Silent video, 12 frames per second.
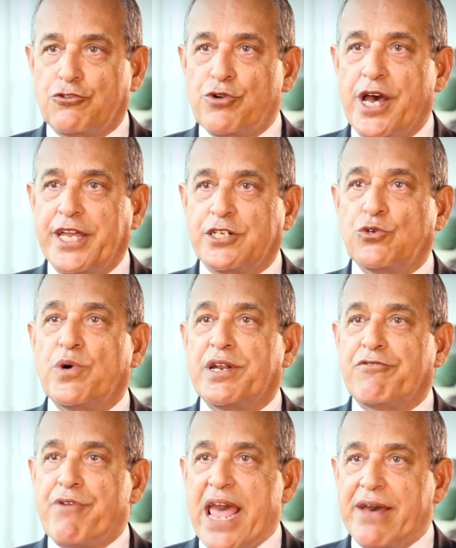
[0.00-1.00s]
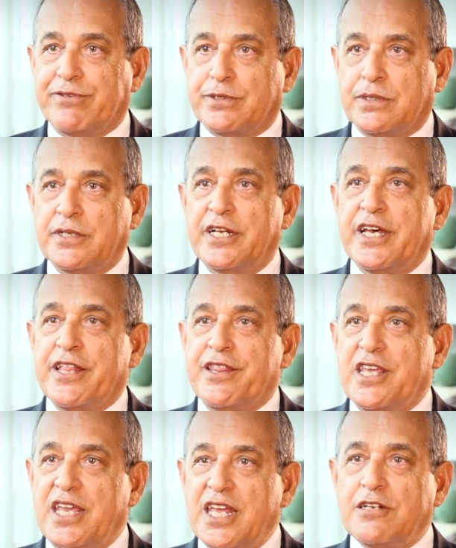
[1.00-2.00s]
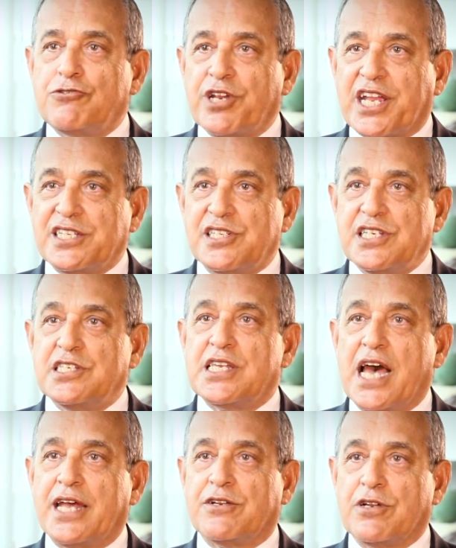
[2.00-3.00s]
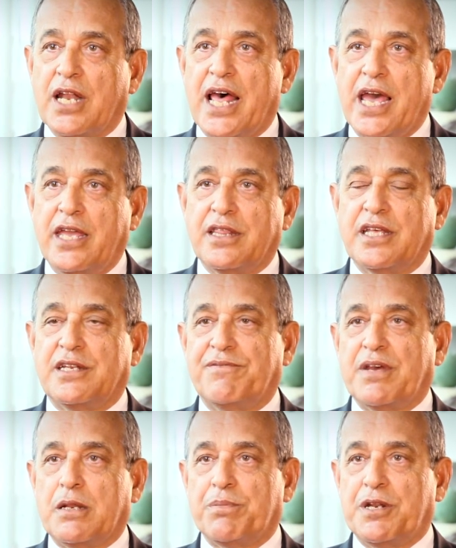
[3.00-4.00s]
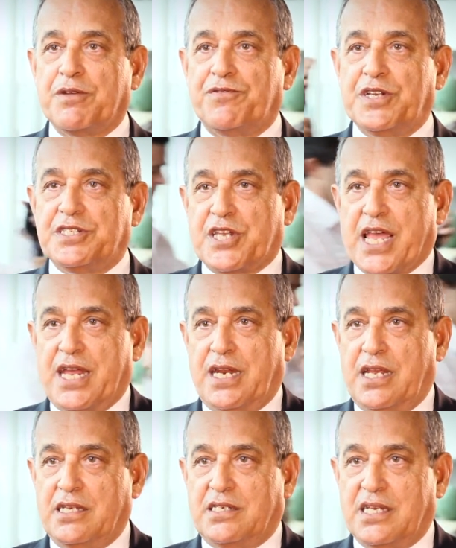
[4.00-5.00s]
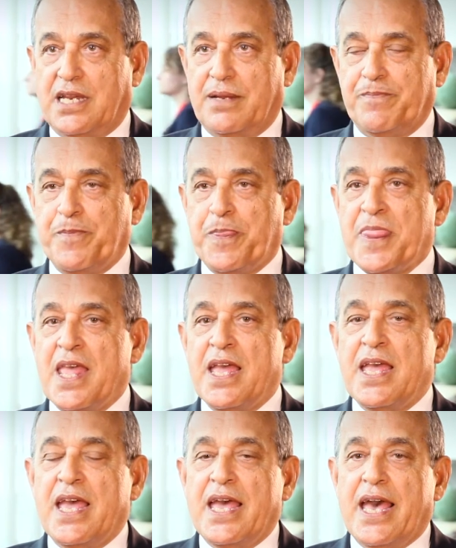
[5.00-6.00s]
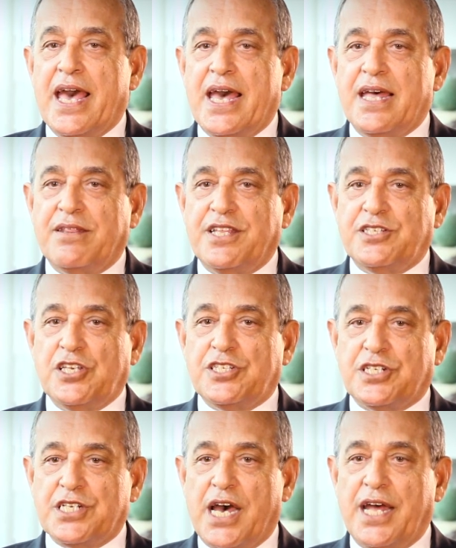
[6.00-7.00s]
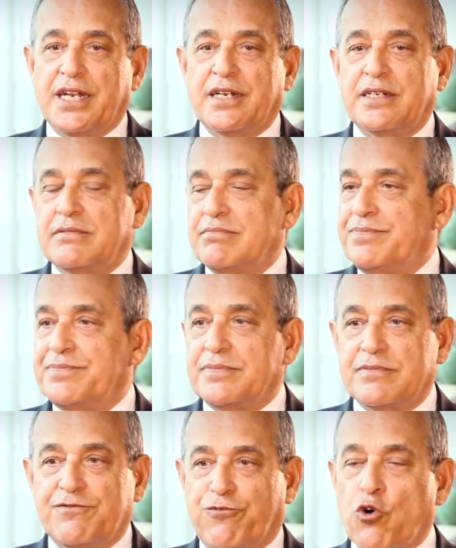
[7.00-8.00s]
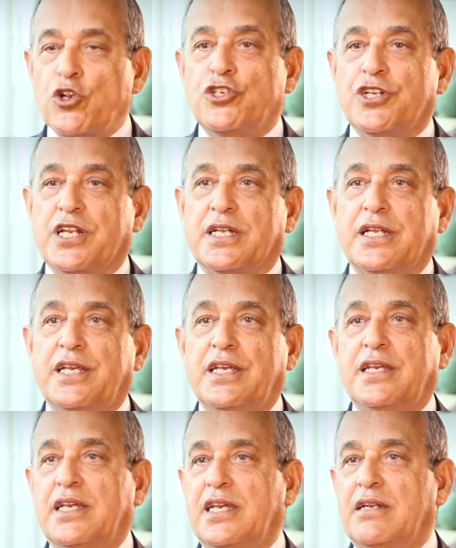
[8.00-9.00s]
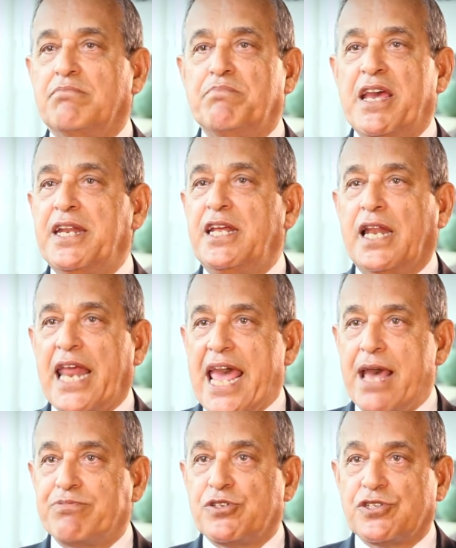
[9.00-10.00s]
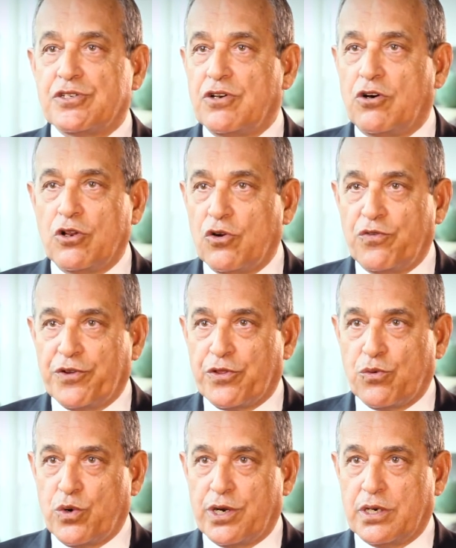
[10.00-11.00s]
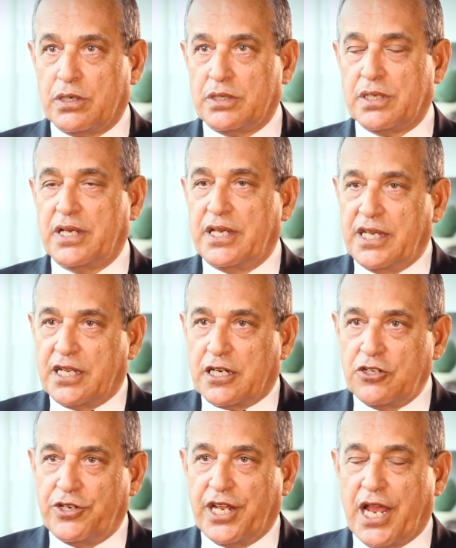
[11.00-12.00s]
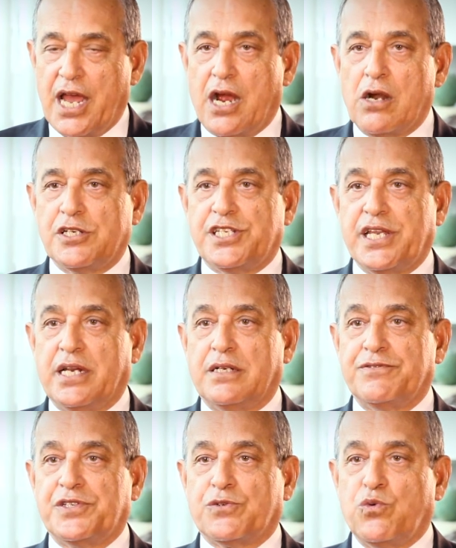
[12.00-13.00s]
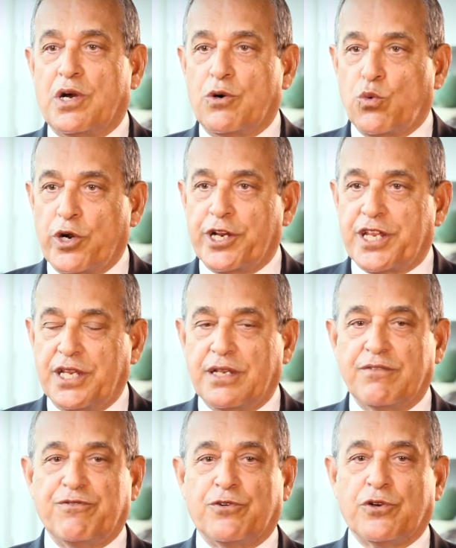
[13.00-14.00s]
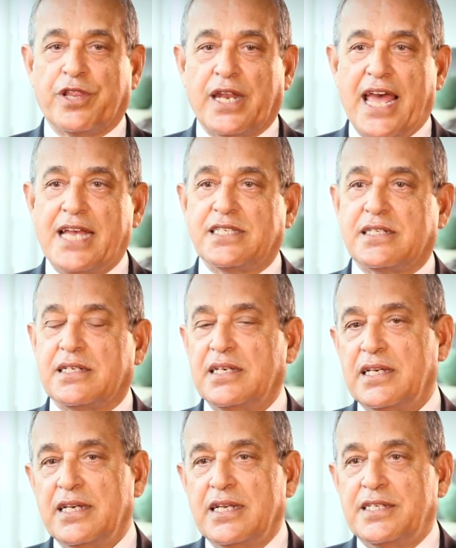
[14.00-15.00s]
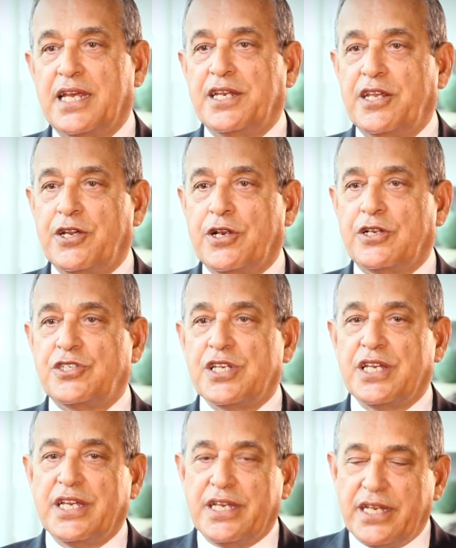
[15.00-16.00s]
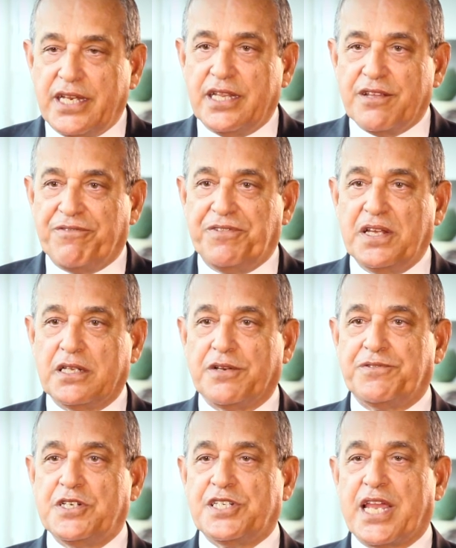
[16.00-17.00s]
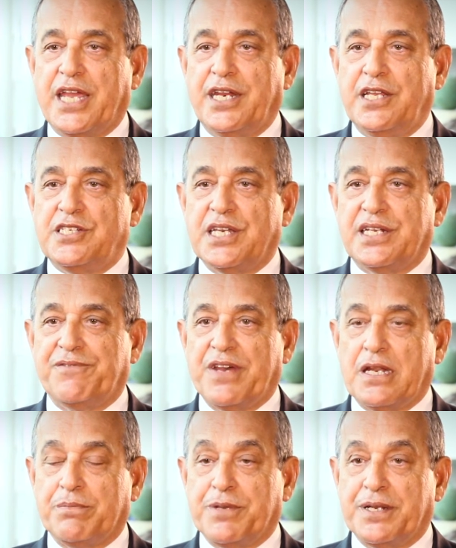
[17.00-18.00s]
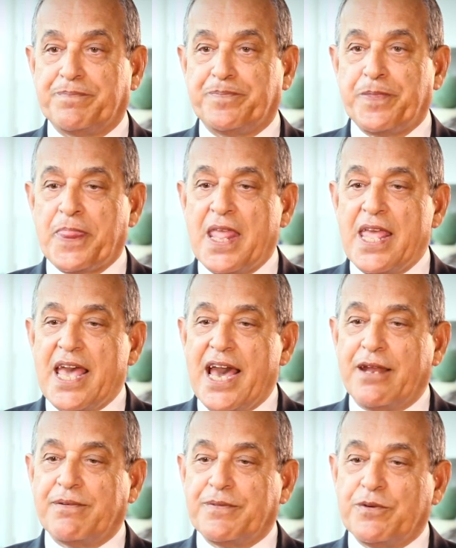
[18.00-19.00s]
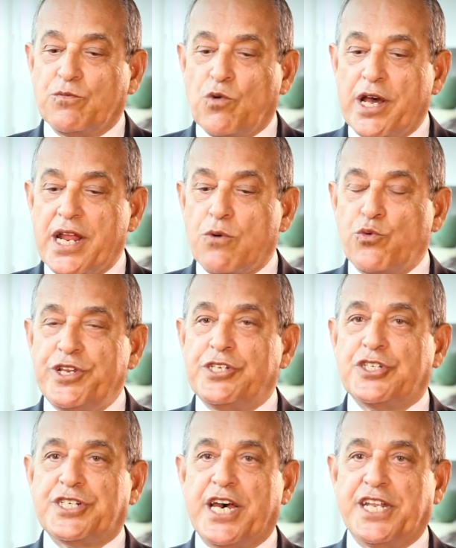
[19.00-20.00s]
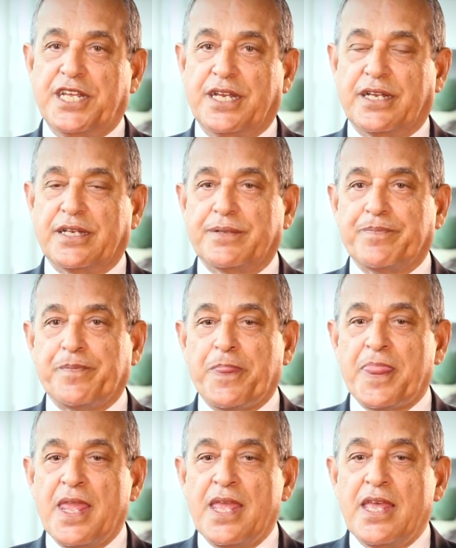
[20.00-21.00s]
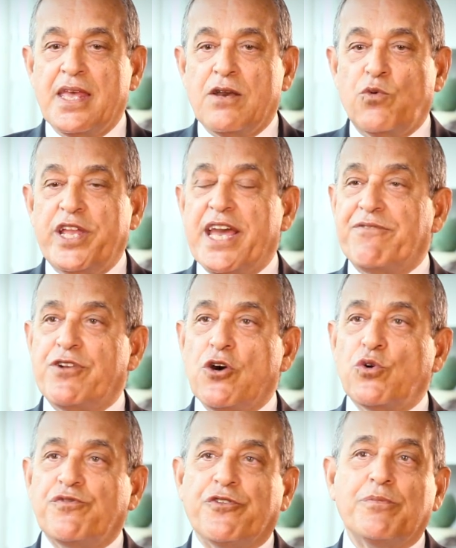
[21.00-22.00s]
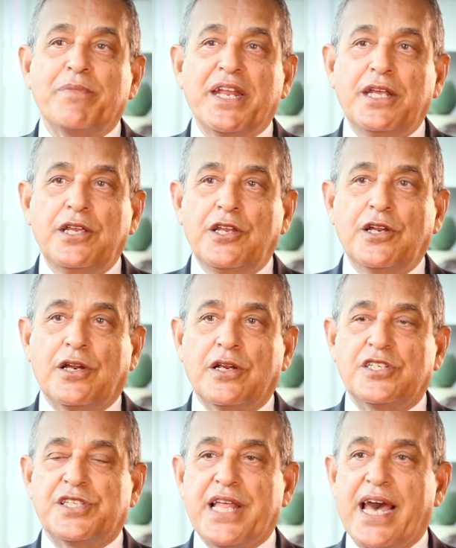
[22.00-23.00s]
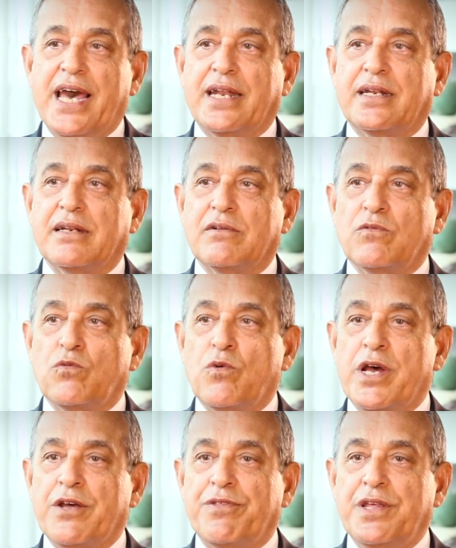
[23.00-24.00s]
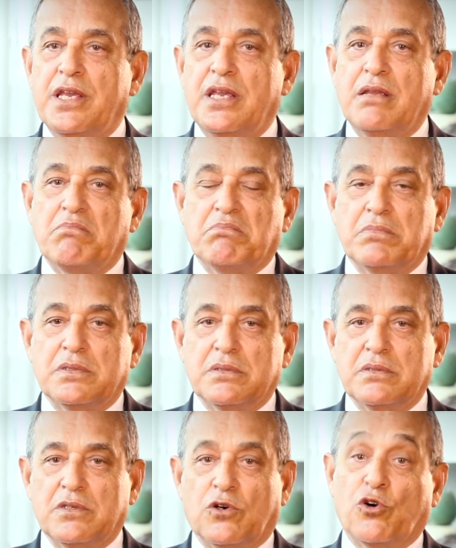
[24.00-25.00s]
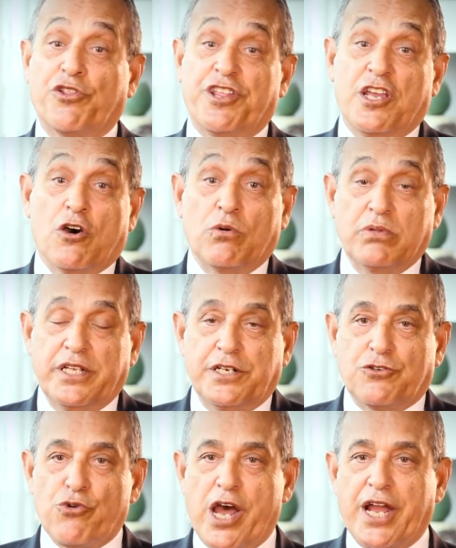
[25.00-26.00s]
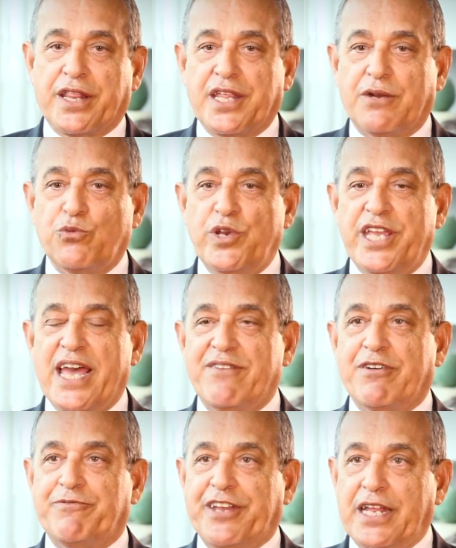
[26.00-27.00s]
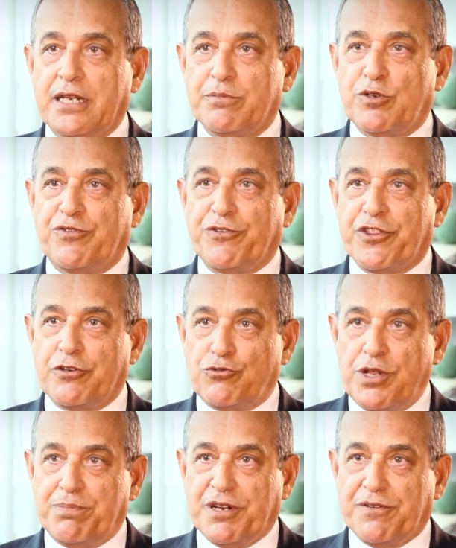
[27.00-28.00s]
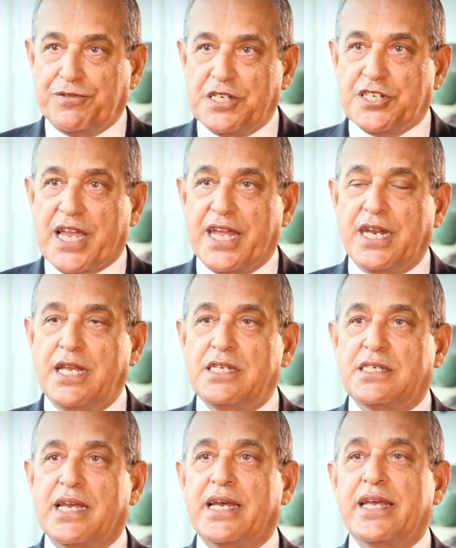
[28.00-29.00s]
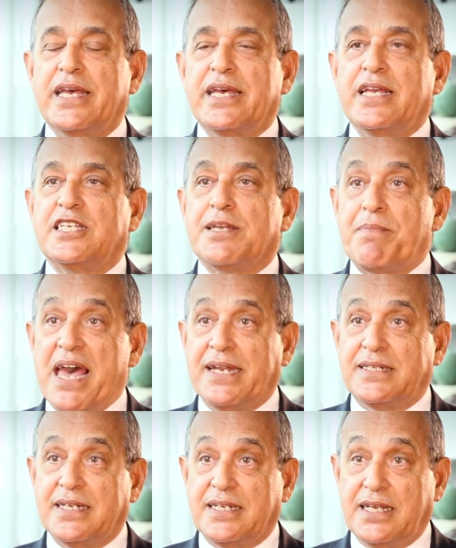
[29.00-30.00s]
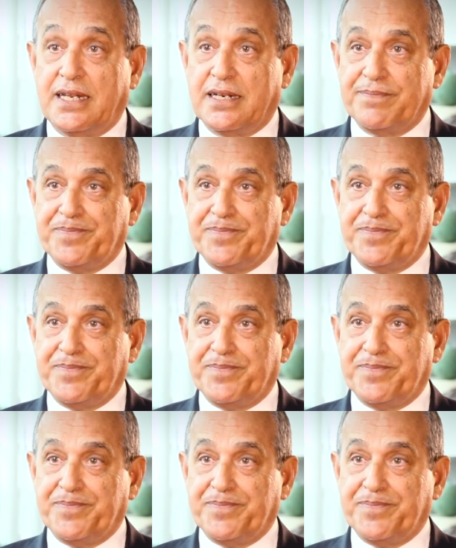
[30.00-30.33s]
trying to unravel the intricacies underlying the development of dyskinesia. And this is done, fortunately, in many labs all over the world, including ourselves, who are working for the last 10 years in the field of dyskinesia development. And what are we studying? We have known for many years that one of the, or the only drug that we have available for the treatment of dyskinesia is amantadine.